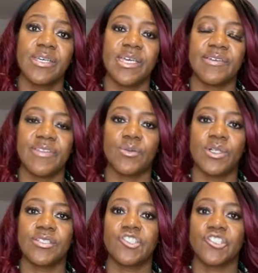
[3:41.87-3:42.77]
If they
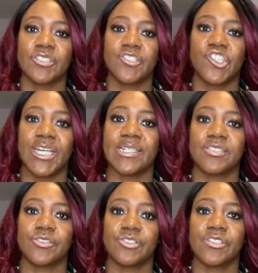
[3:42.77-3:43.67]
want just a chat
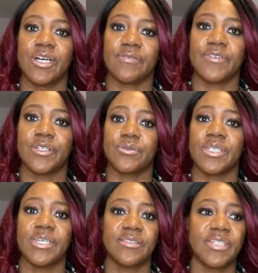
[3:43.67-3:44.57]
or to offload,
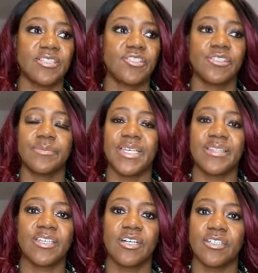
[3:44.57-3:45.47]
then it doesn't mean they
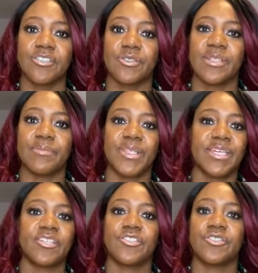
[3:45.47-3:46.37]
can't do that, but they
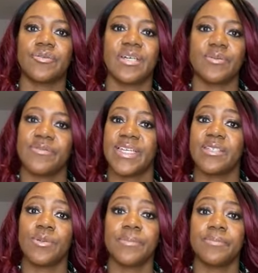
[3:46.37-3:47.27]
can do that with
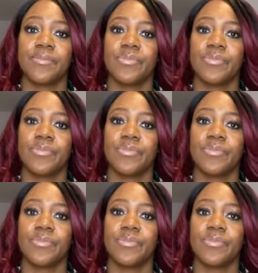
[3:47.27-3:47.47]
anyone.